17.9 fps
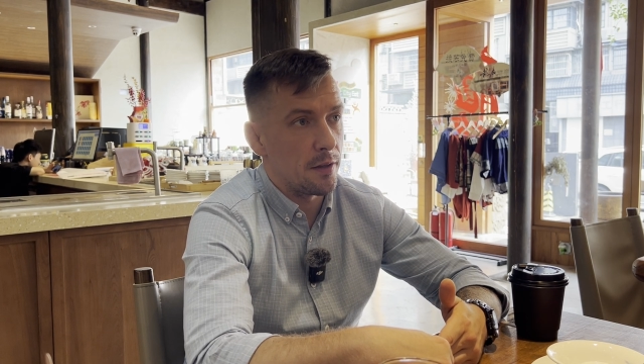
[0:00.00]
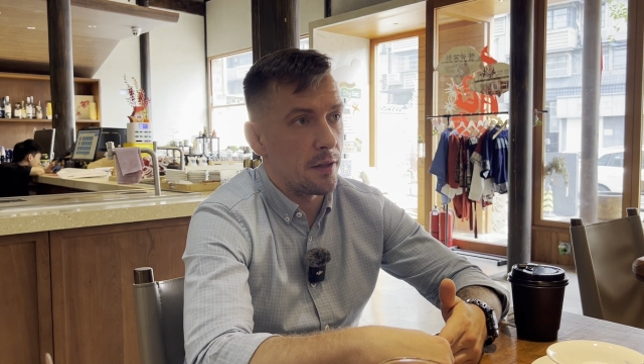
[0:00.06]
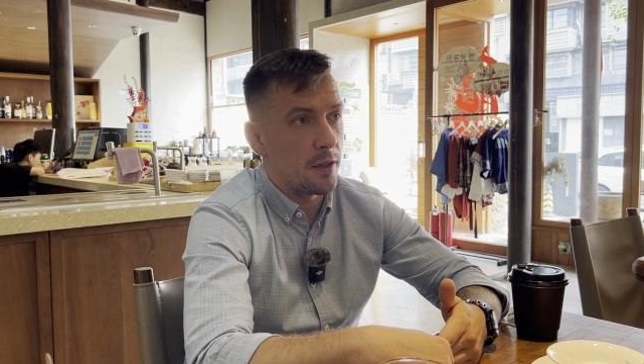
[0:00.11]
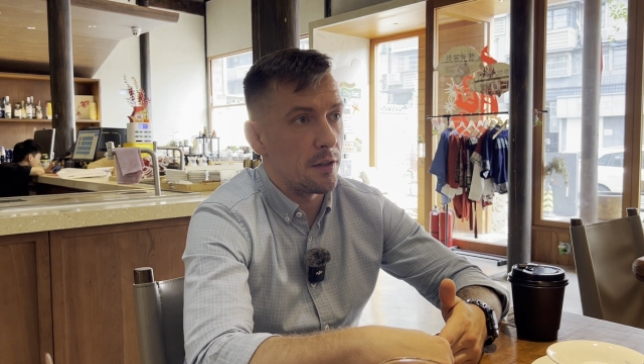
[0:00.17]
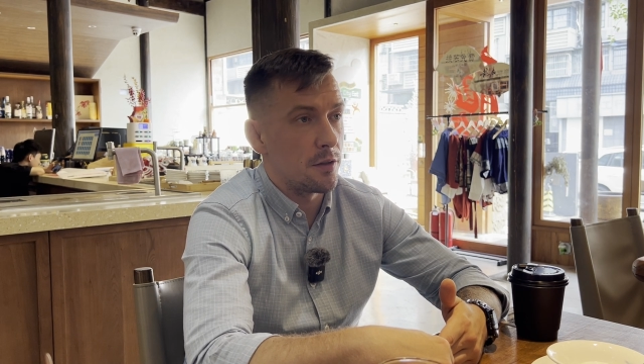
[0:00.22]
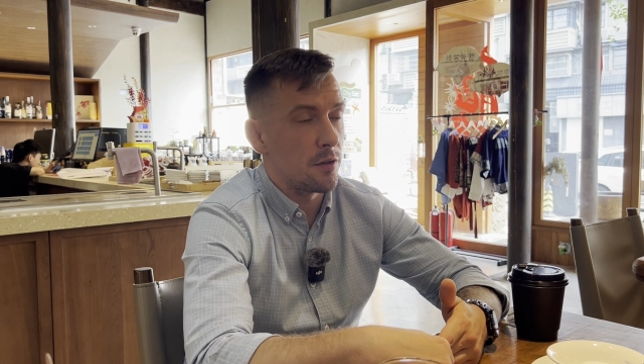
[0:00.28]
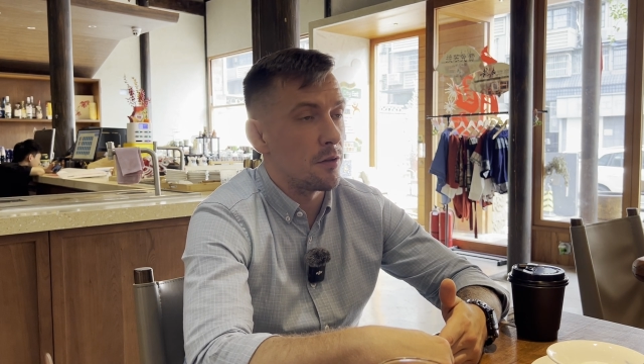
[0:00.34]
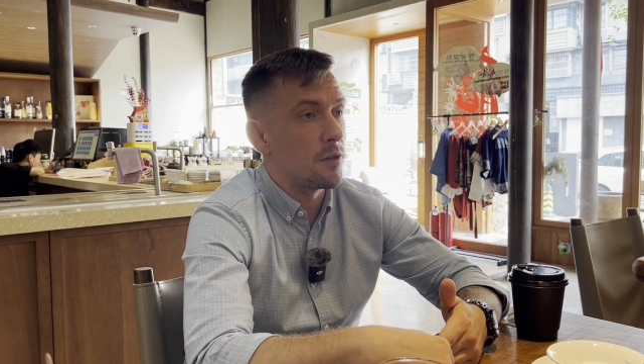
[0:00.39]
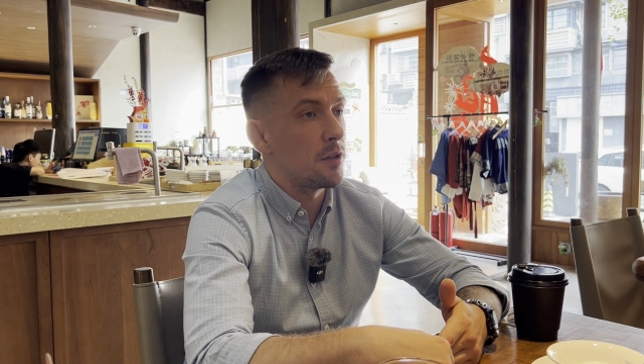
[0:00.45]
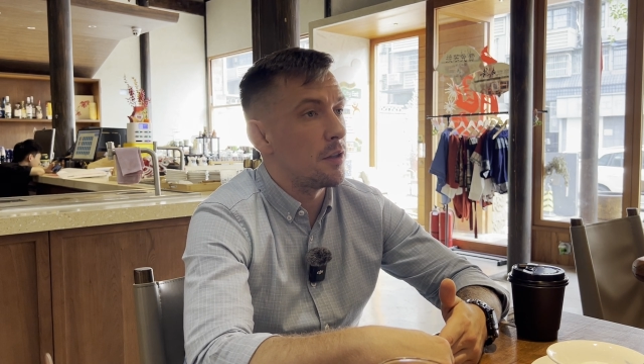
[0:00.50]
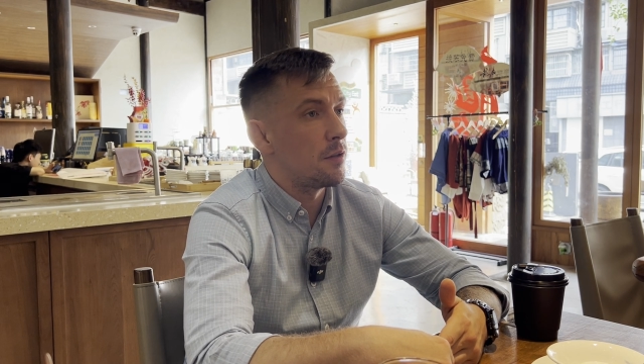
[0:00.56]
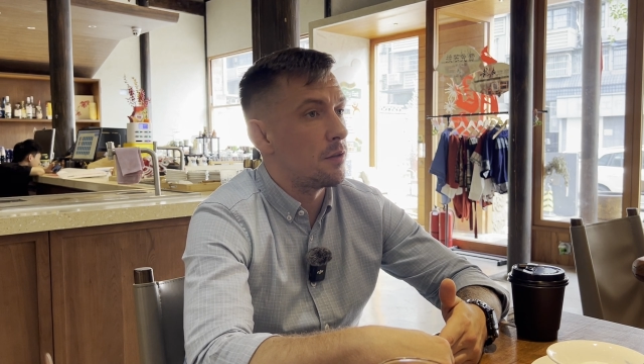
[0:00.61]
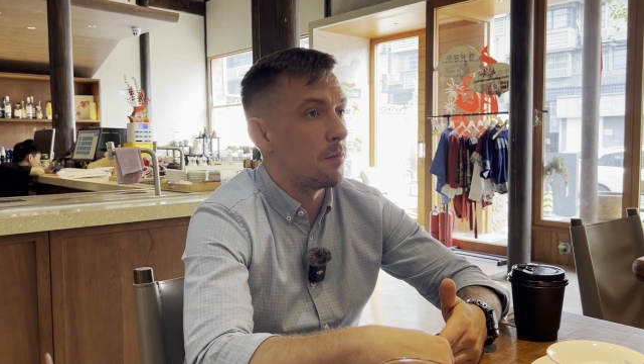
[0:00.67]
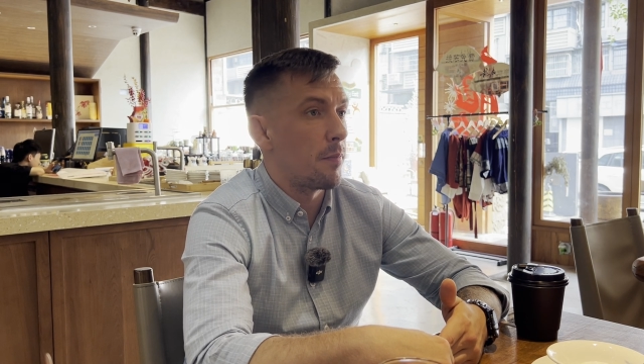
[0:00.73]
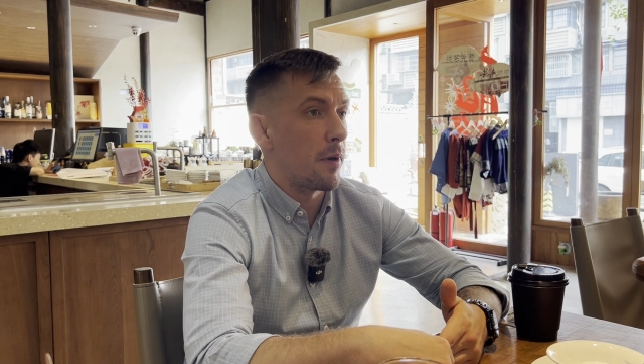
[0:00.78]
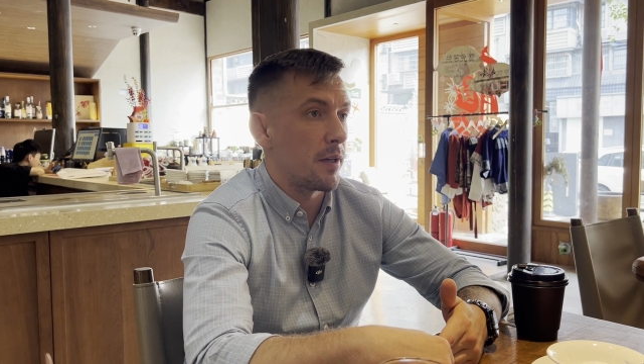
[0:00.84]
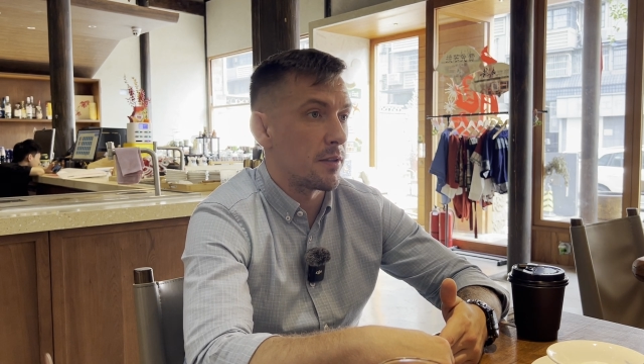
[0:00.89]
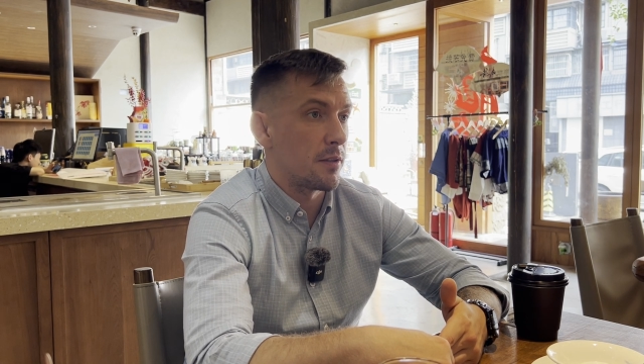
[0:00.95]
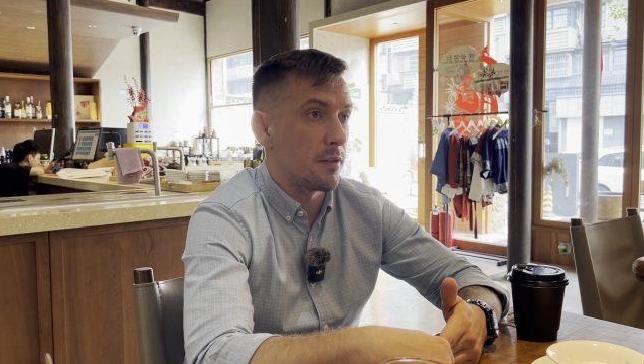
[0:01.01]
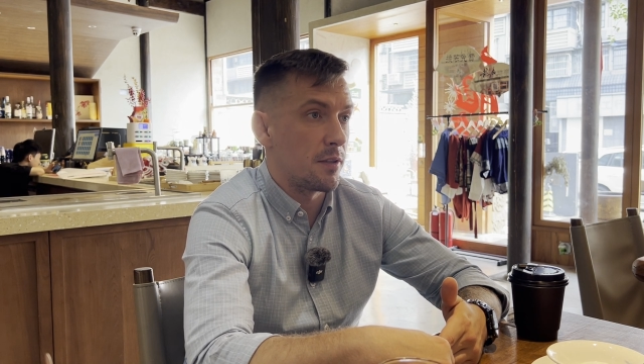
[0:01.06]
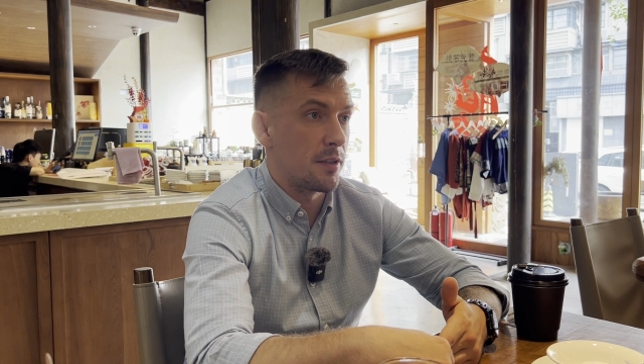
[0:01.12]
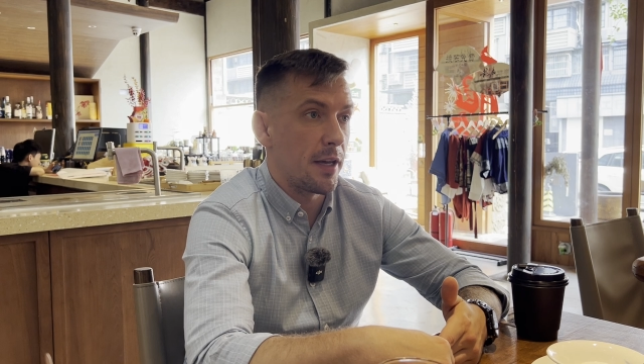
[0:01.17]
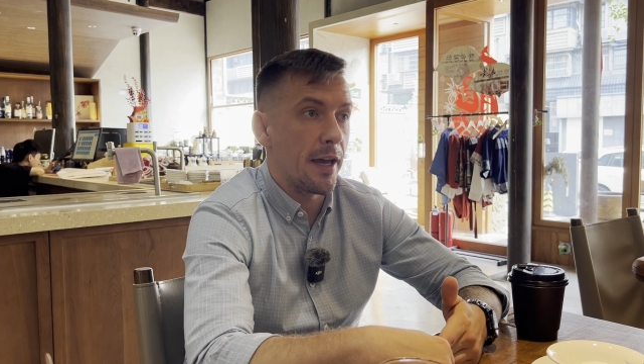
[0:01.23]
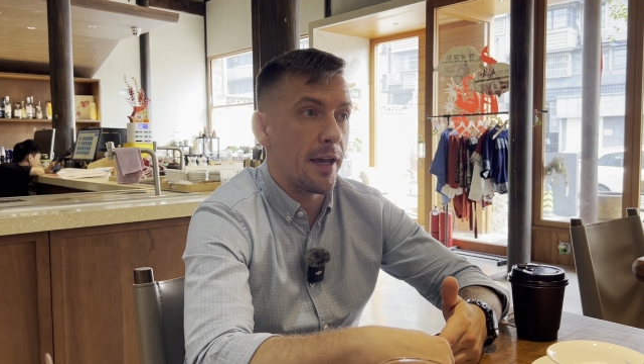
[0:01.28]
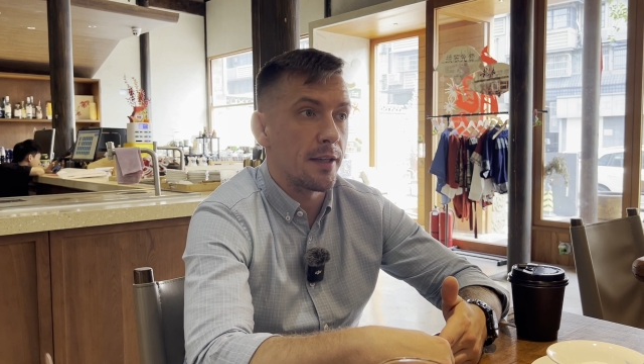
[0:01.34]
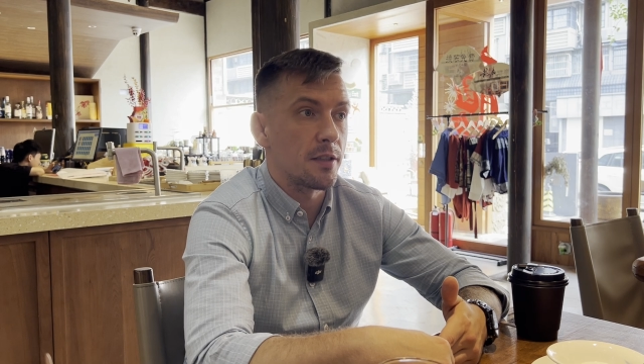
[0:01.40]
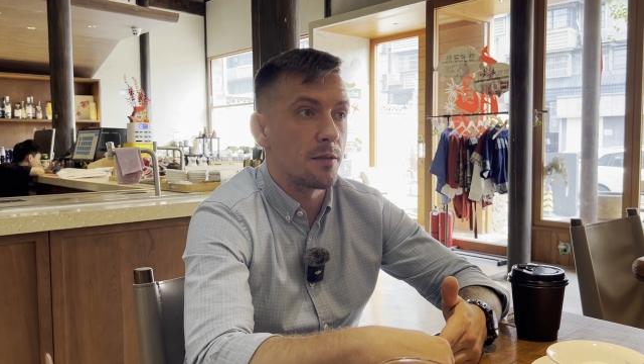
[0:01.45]
They don't need to pass the
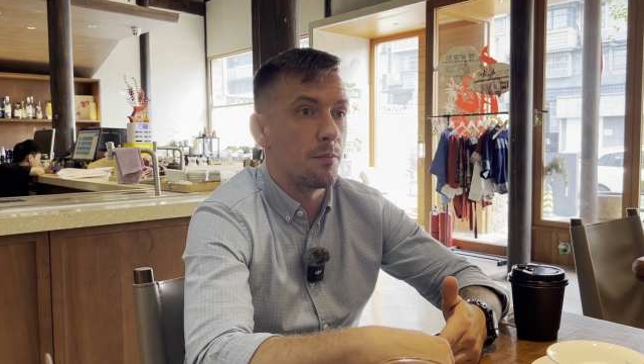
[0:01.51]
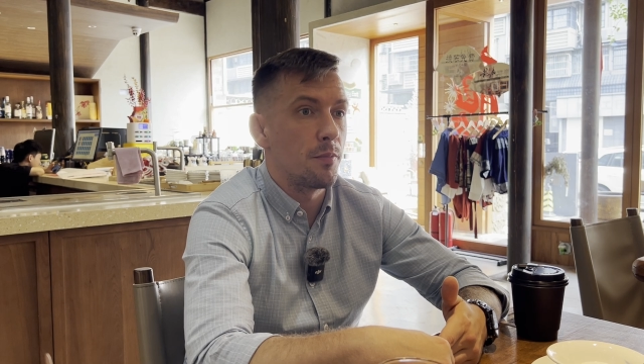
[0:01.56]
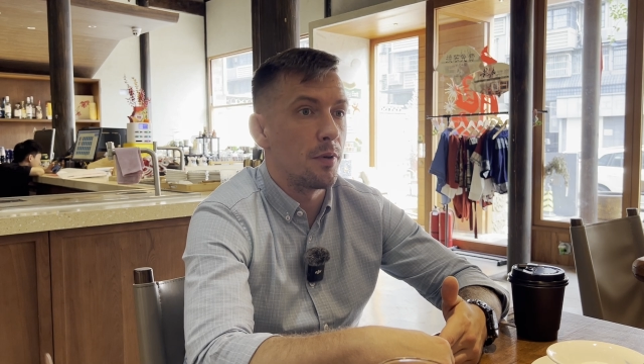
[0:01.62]
test,